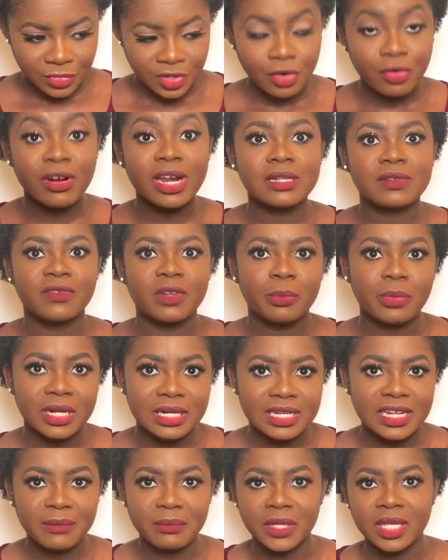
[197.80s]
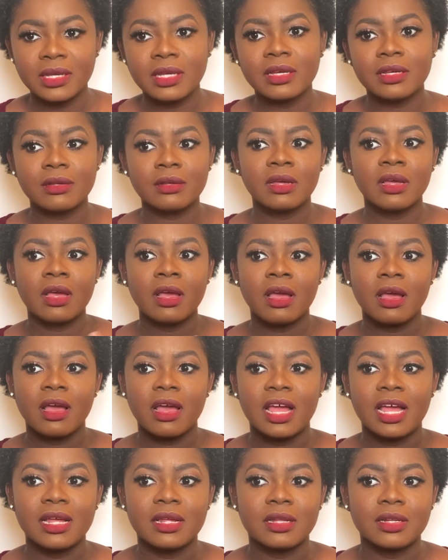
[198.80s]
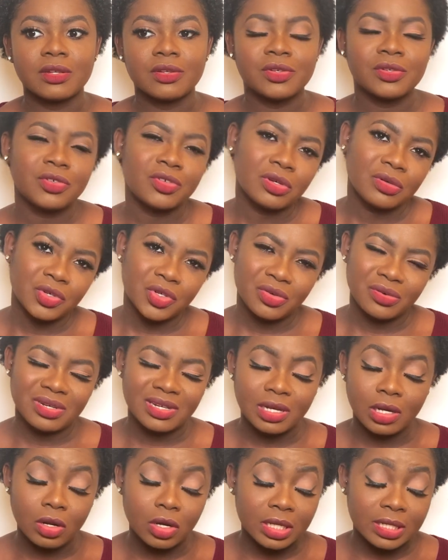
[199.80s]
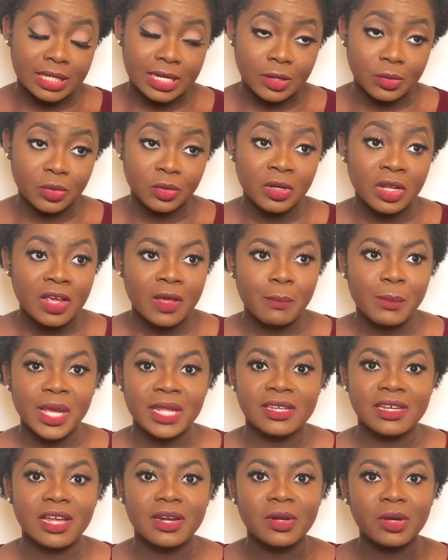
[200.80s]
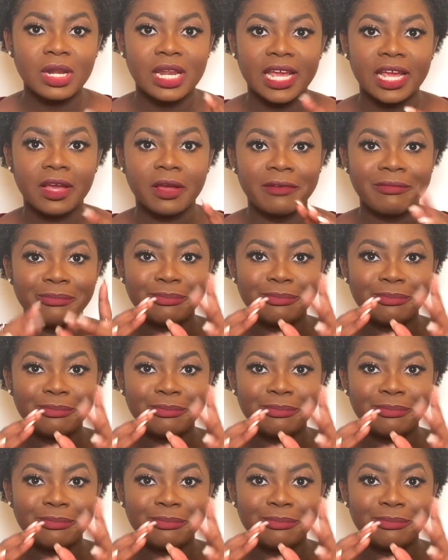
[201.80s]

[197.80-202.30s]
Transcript: rise of the pandemic, and during the lockdown, my channel like